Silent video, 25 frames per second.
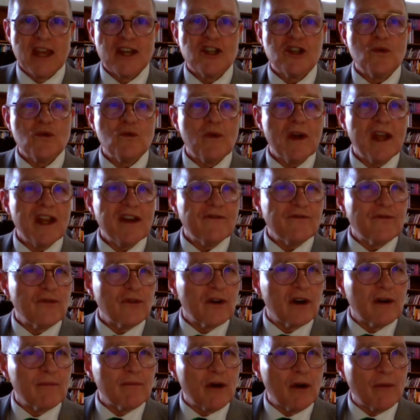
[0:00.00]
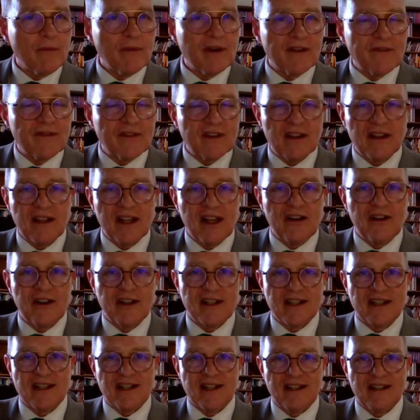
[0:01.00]
to wait for a moment of
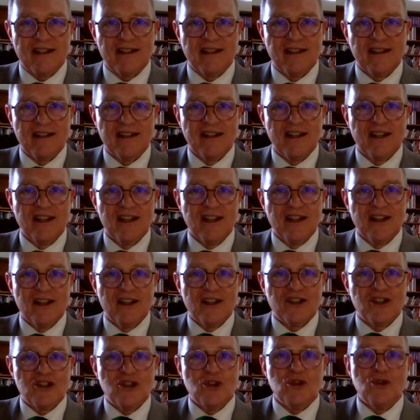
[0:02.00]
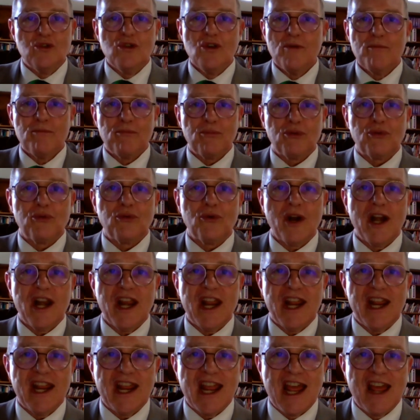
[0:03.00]
clarity, to
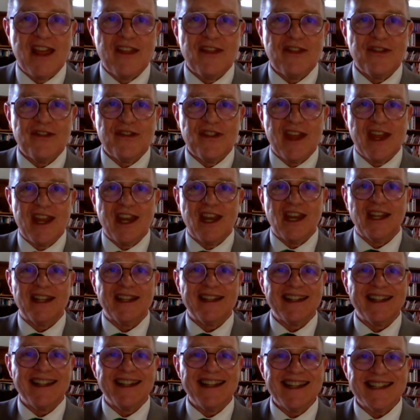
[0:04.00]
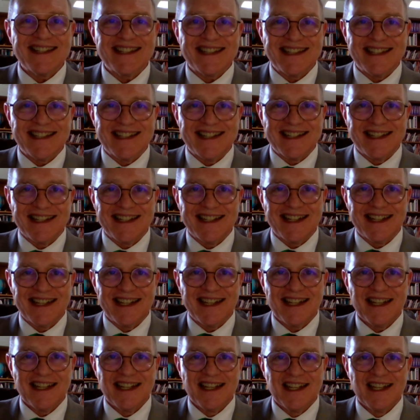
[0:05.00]
pray and then
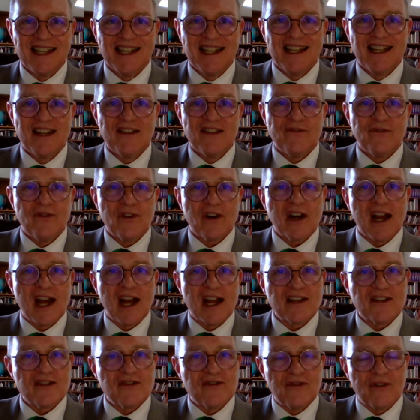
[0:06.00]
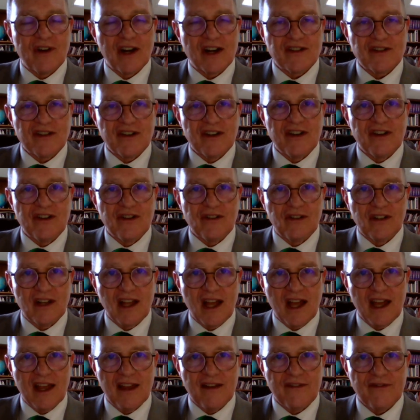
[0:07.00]
listen for God's direction in your
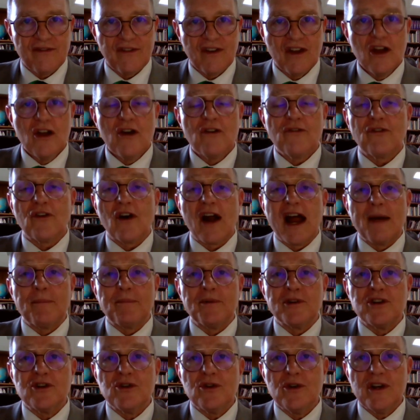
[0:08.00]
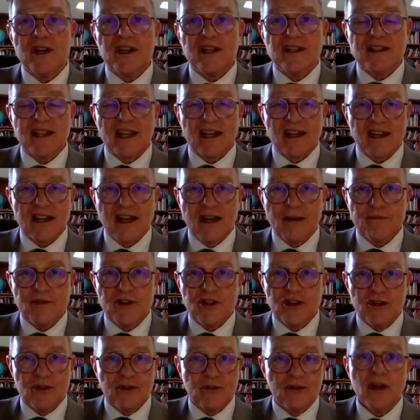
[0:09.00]
life, for opportunities that come
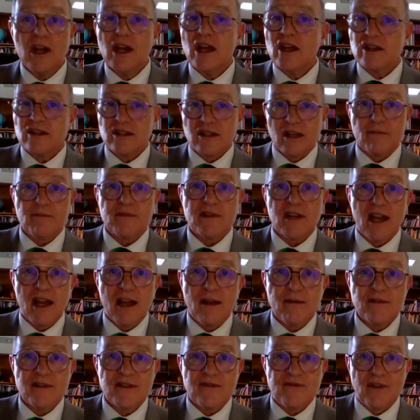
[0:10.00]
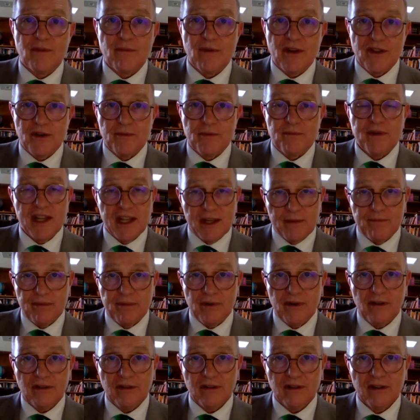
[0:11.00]
to you, sometimes from other
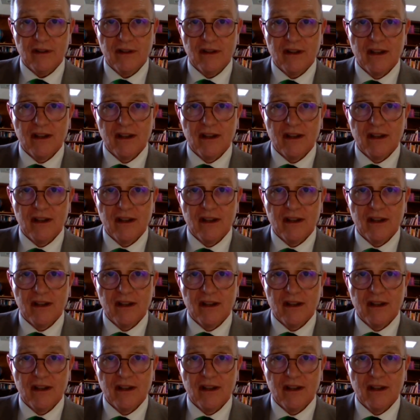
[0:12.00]
people,